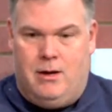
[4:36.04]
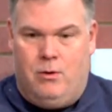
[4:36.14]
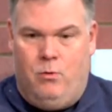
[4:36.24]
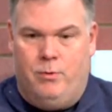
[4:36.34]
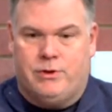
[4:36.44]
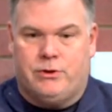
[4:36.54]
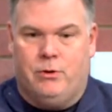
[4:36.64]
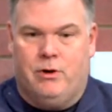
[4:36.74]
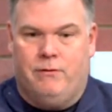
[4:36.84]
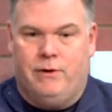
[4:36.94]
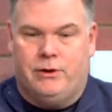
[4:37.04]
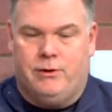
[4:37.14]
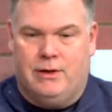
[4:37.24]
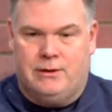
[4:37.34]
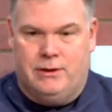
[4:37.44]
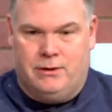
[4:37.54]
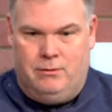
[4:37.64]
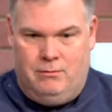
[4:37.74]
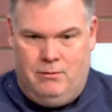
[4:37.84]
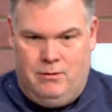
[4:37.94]
we were sort of in a
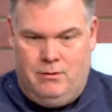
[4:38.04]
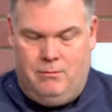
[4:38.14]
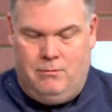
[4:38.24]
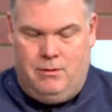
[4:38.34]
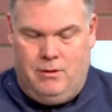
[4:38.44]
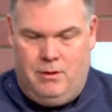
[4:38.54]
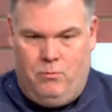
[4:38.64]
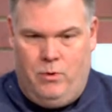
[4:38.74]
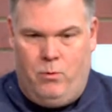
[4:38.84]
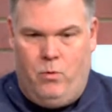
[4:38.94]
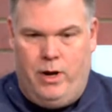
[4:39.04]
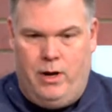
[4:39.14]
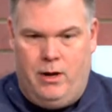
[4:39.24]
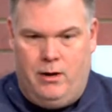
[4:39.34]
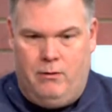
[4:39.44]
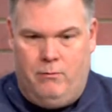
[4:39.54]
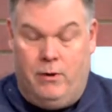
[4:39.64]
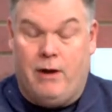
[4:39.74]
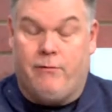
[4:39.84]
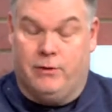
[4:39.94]
transition when
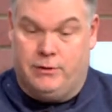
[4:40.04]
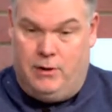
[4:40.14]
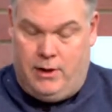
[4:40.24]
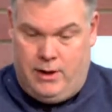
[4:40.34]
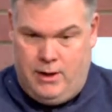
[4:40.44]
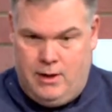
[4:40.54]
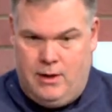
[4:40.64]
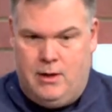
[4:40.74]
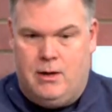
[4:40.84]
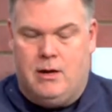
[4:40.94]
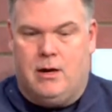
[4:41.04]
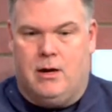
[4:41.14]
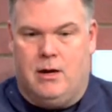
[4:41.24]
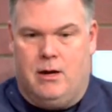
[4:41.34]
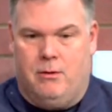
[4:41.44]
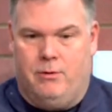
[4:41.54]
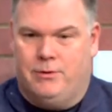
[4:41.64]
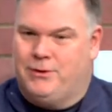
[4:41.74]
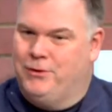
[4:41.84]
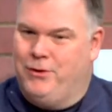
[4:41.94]
I first started. We were
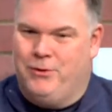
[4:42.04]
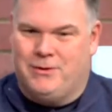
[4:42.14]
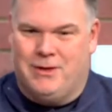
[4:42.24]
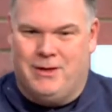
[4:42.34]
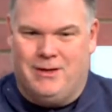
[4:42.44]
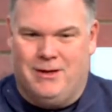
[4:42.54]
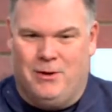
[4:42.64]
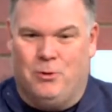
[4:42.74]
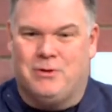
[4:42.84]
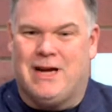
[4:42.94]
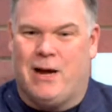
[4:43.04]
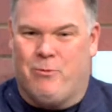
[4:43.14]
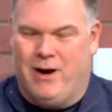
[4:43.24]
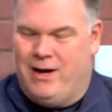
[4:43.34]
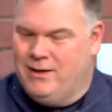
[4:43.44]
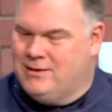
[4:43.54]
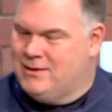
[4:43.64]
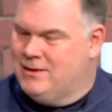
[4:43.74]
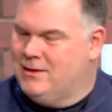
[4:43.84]
still using old typewriters,